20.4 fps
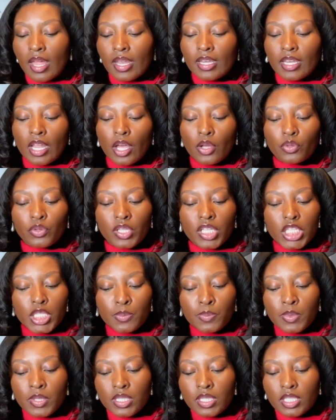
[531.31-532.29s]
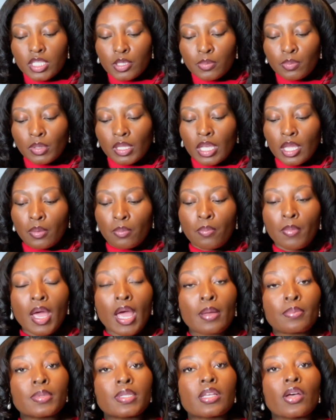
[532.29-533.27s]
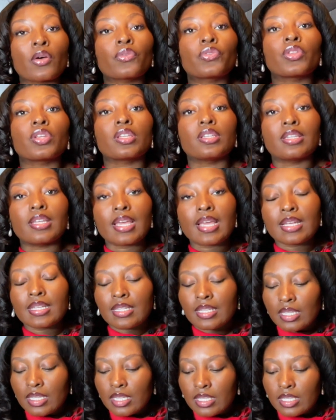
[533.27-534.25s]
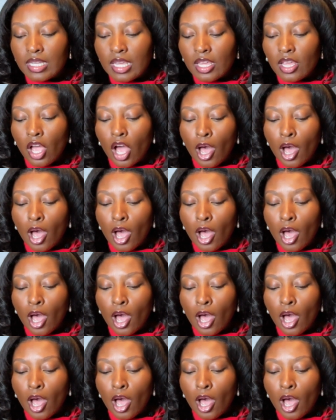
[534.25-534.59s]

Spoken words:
Now, this business plan maps out the day-to-day